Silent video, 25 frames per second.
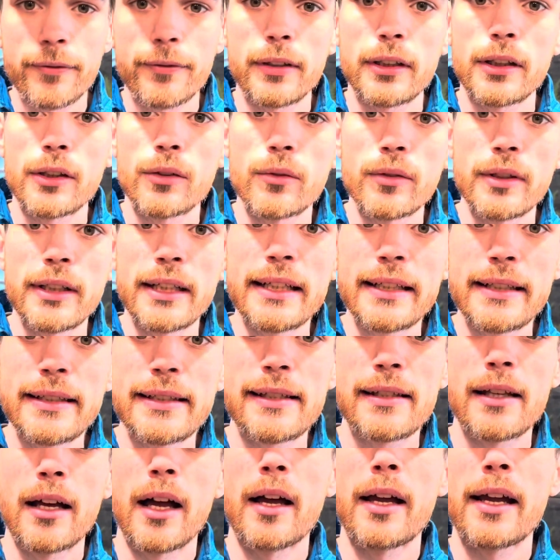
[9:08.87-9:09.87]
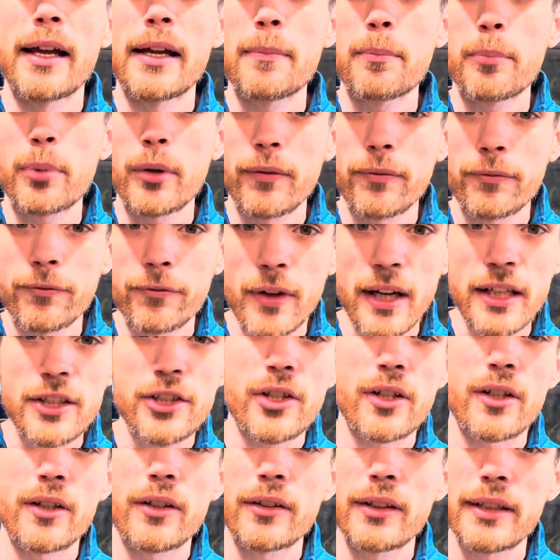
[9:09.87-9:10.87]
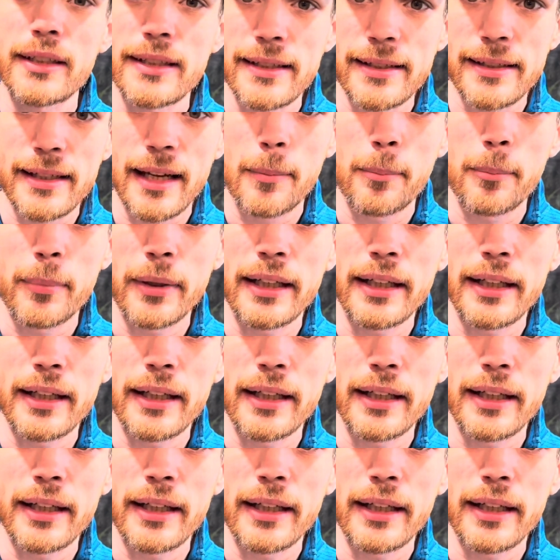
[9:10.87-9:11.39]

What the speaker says: and you need a professional to step